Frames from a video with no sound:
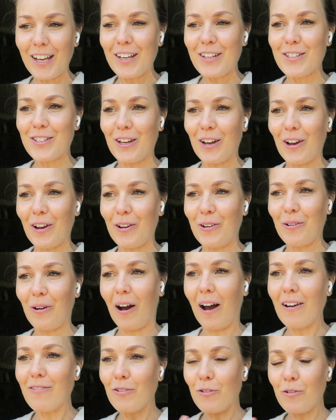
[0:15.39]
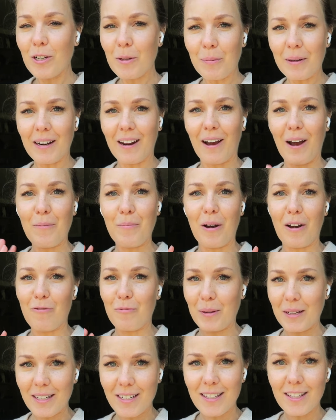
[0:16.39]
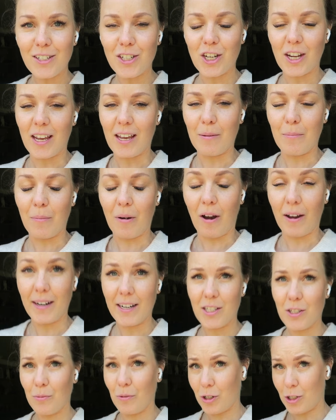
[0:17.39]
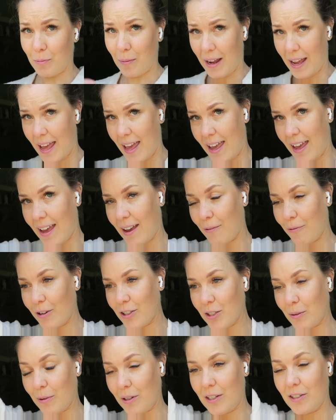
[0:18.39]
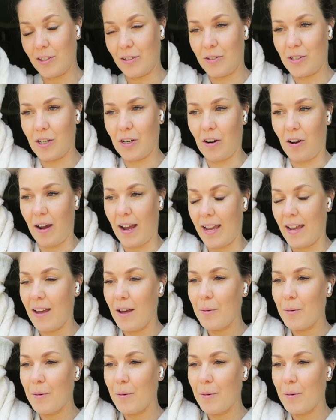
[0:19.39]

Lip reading: So I've already been up, I've been to the gym, I need to wash my hair, which I'm going to do tonight.